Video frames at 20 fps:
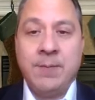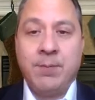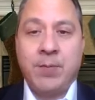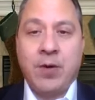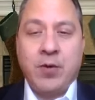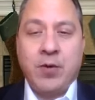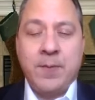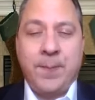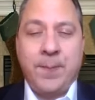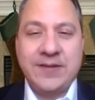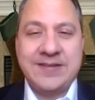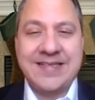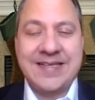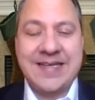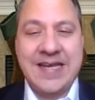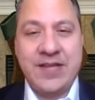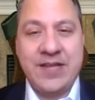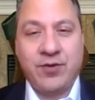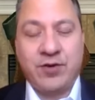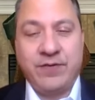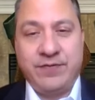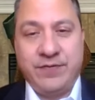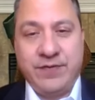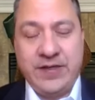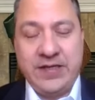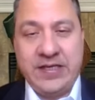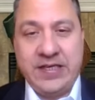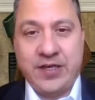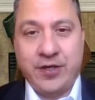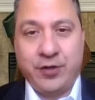But we put together a
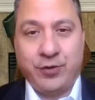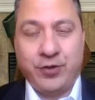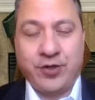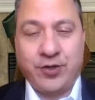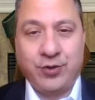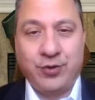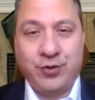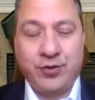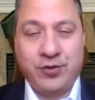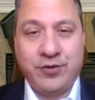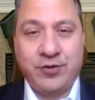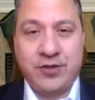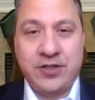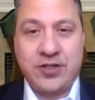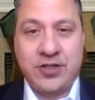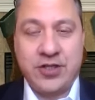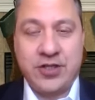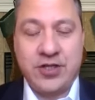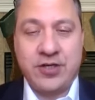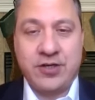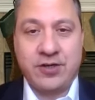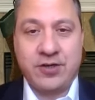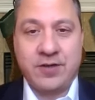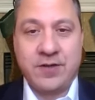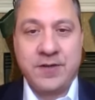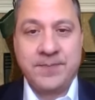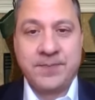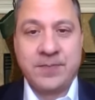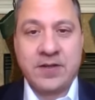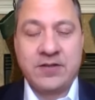video earlier this year
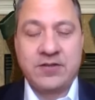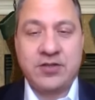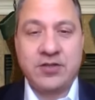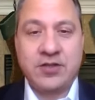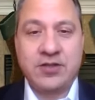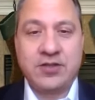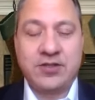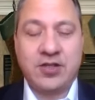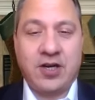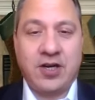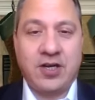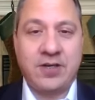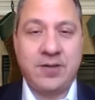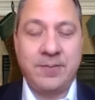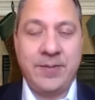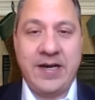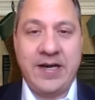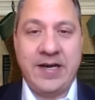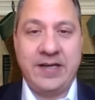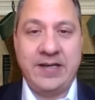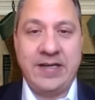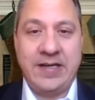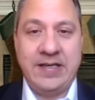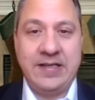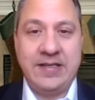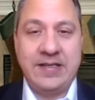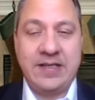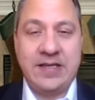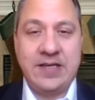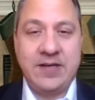to talk about
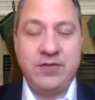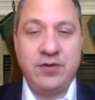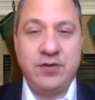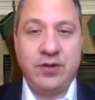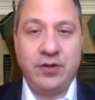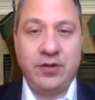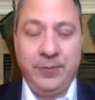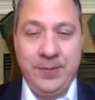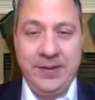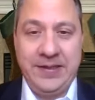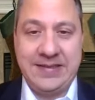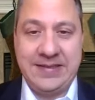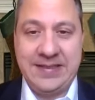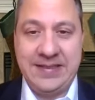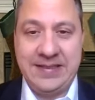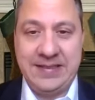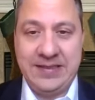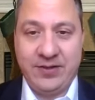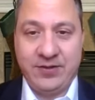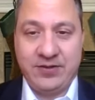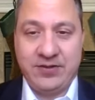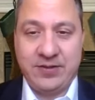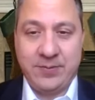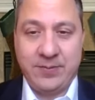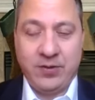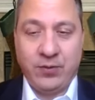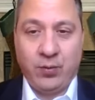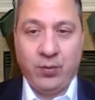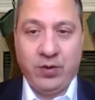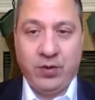and to give you a little bit of detail of some
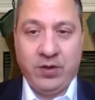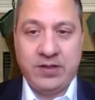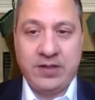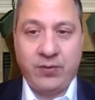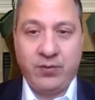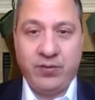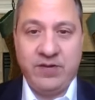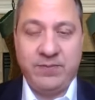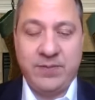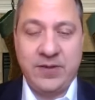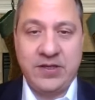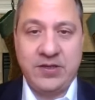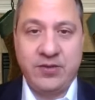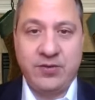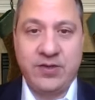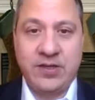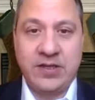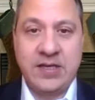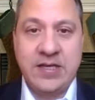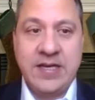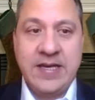of the work that we've been doing.